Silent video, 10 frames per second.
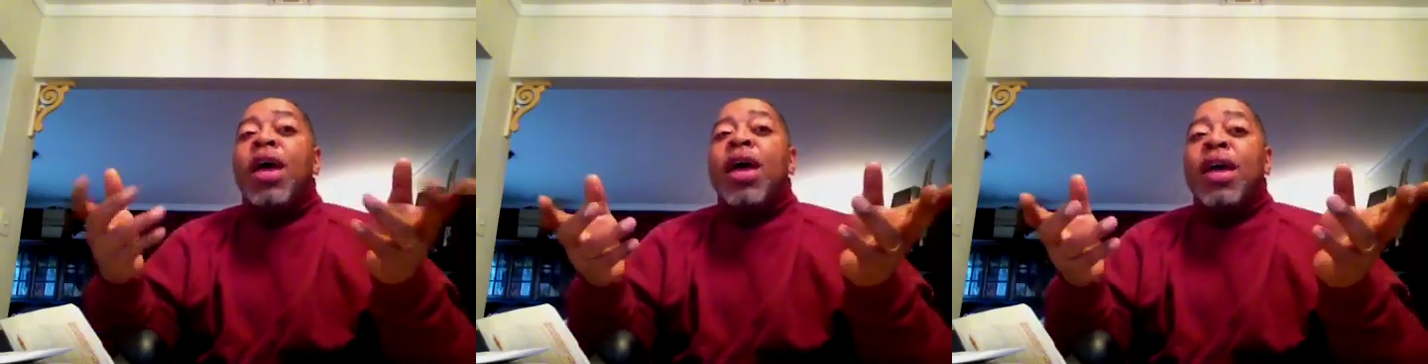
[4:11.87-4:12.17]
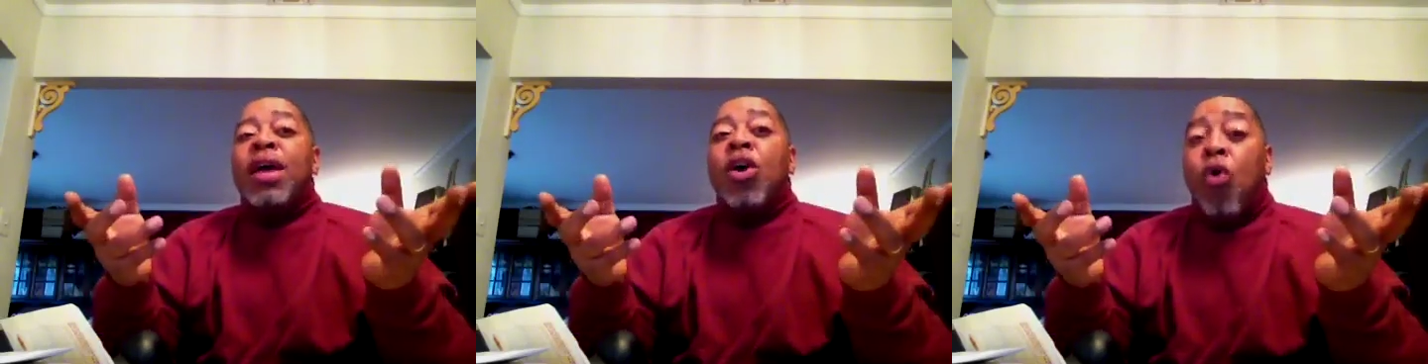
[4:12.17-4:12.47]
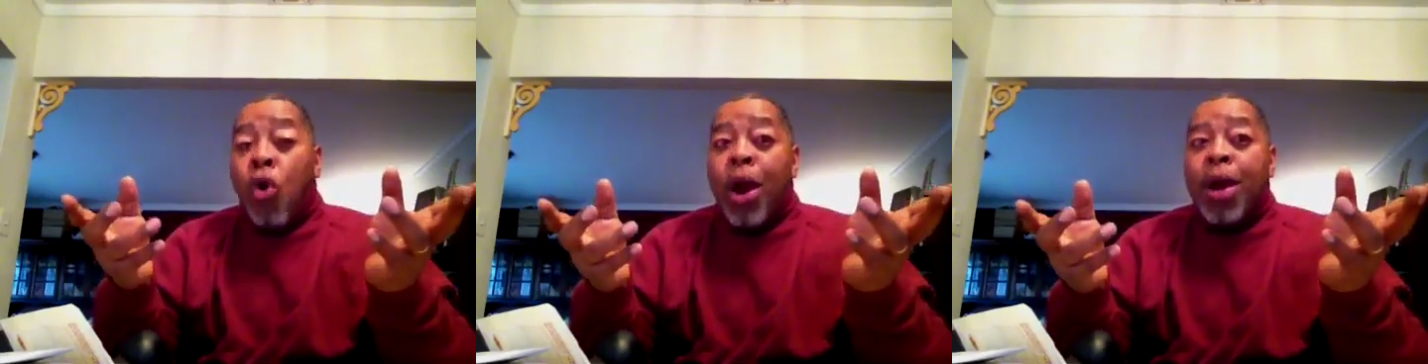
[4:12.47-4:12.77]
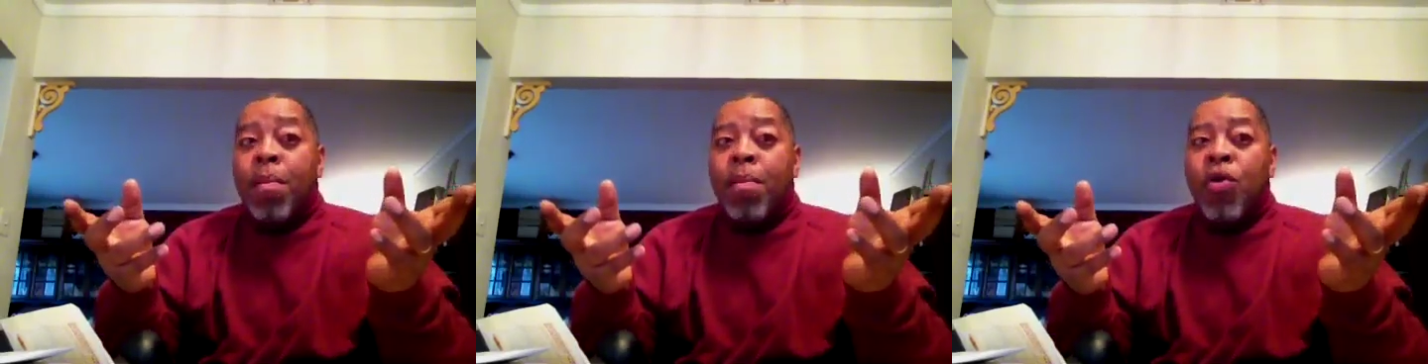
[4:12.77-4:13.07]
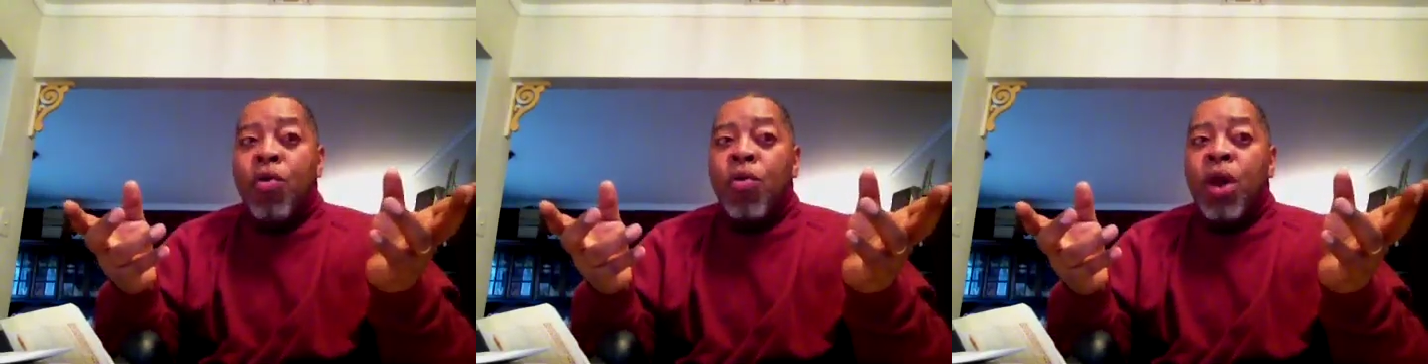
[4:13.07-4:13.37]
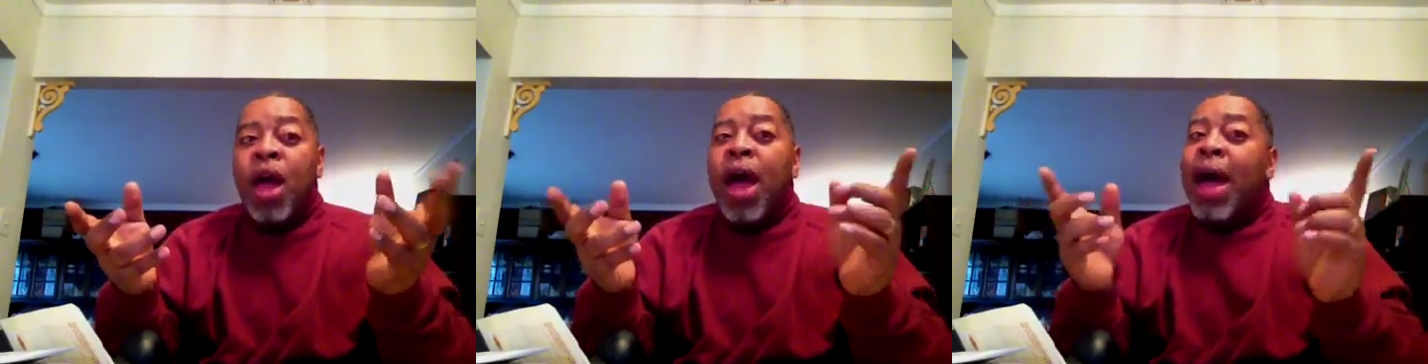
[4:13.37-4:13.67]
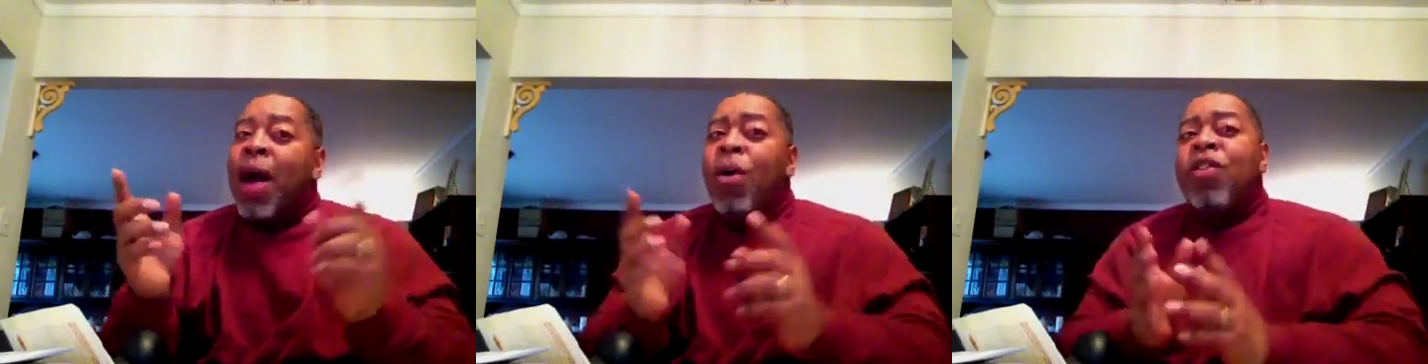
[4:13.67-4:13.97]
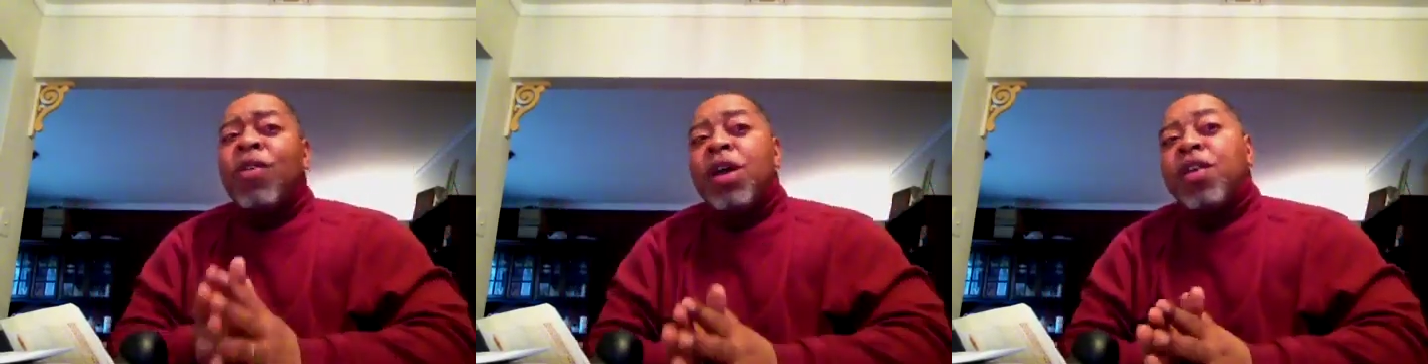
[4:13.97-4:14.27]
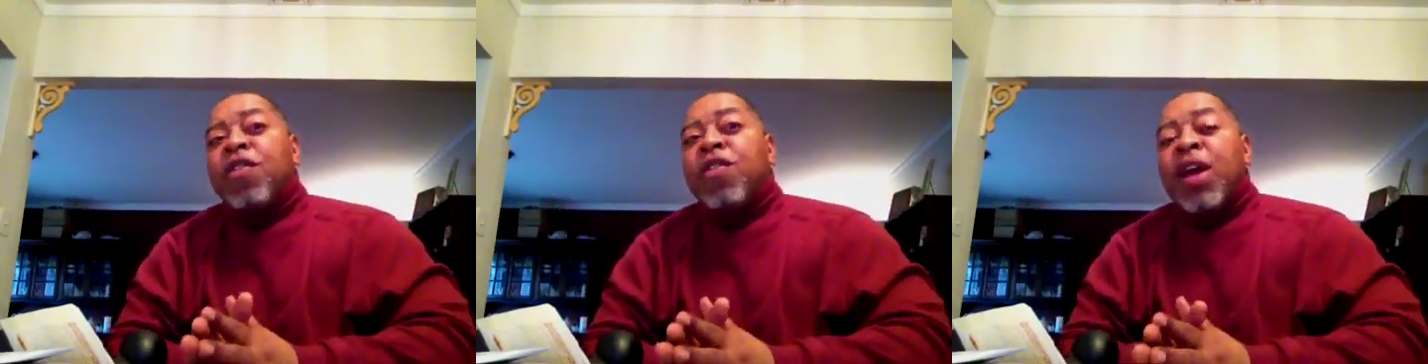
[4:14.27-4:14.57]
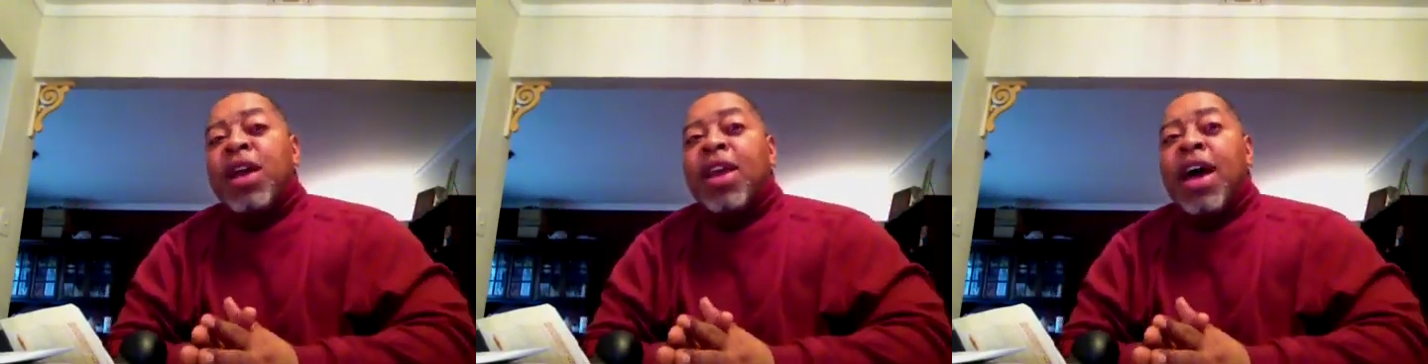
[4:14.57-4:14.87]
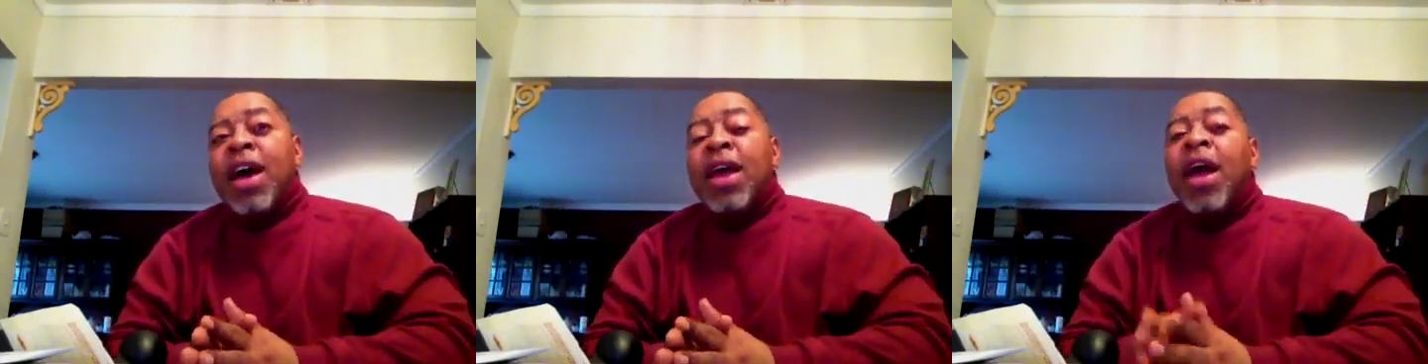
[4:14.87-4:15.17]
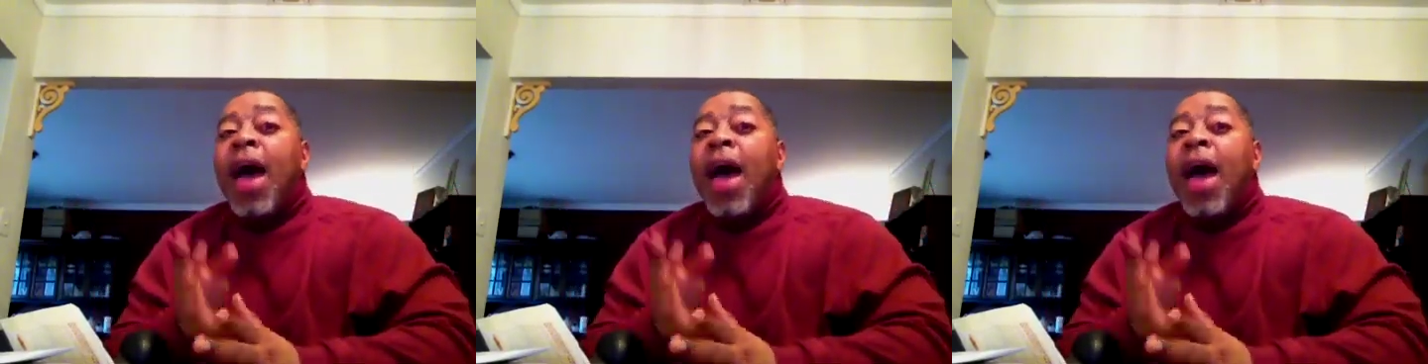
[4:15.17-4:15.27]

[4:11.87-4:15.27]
the moon? How would you illustrate that?